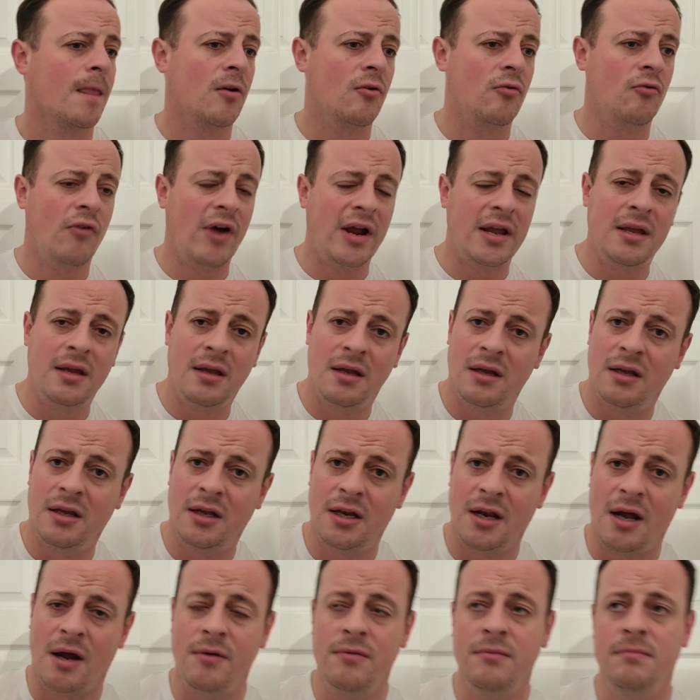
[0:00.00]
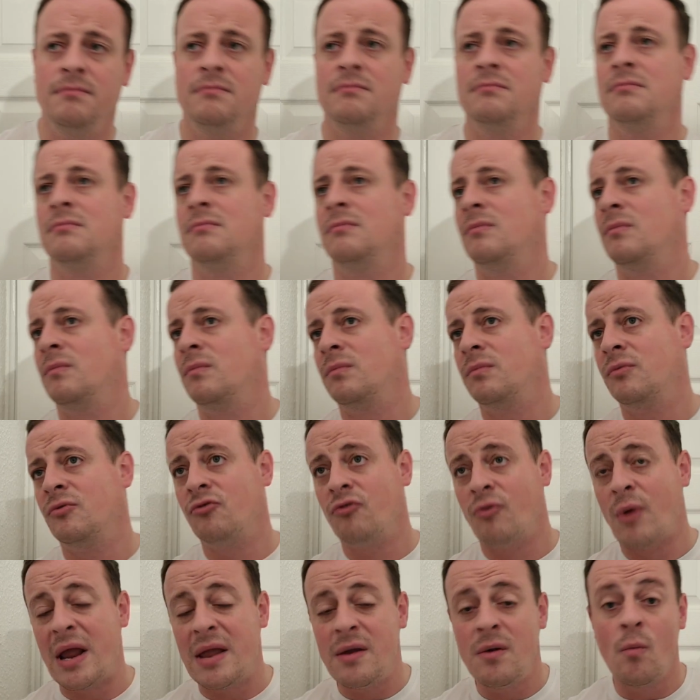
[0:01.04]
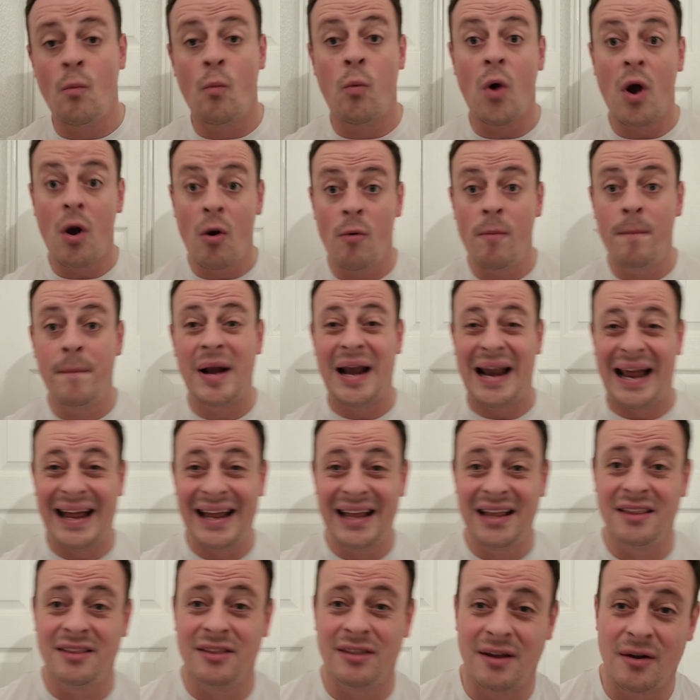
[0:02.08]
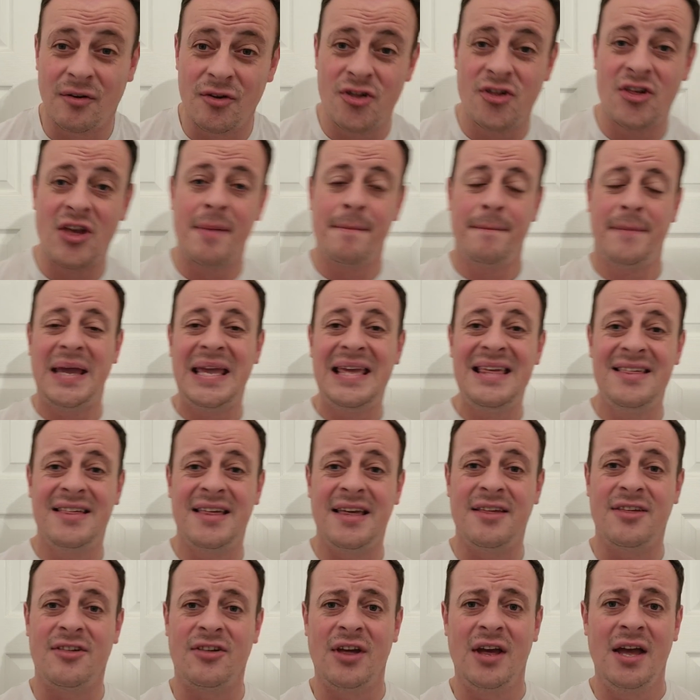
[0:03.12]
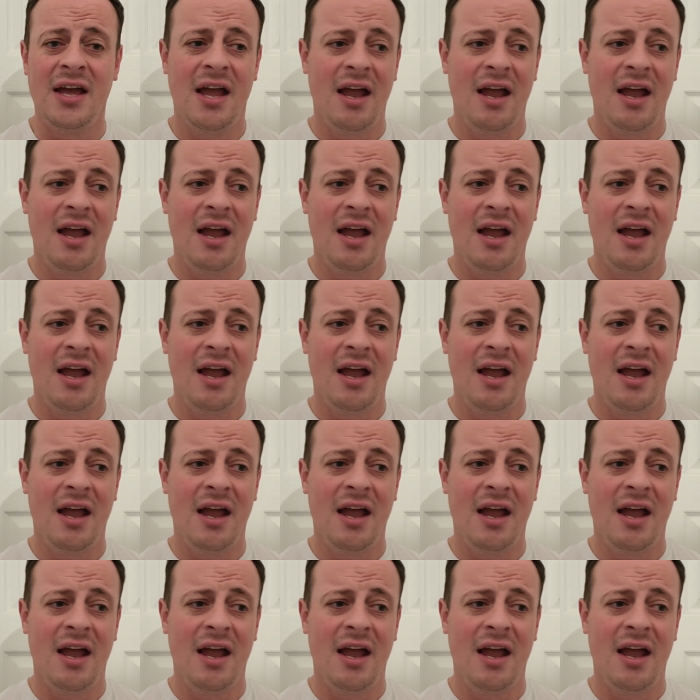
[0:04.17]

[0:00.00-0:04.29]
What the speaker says: Great, you know, great, well-planned set pieces.